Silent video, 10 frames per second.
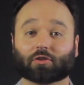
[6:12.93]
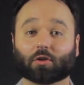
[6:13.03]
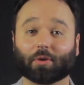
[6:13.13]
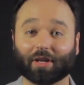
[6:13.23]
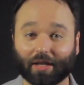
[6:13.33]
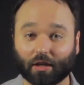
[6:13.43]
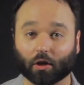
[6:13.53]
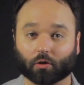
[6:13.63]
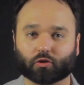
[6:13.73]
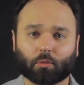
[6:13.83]
It's going to be an E
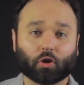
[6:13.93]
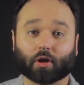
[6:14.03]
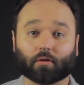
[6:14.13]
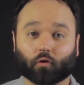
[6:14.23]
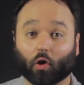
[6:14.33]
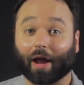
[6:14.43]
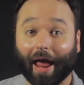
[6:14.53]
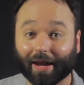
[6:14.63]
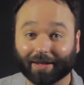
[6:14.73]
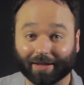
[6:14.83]
note, so I'm looking for
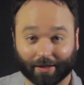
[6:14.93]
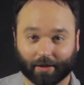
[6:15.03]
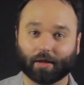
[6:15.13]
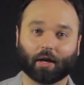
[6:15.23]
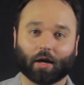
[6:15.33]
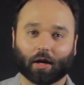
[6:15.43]
any E.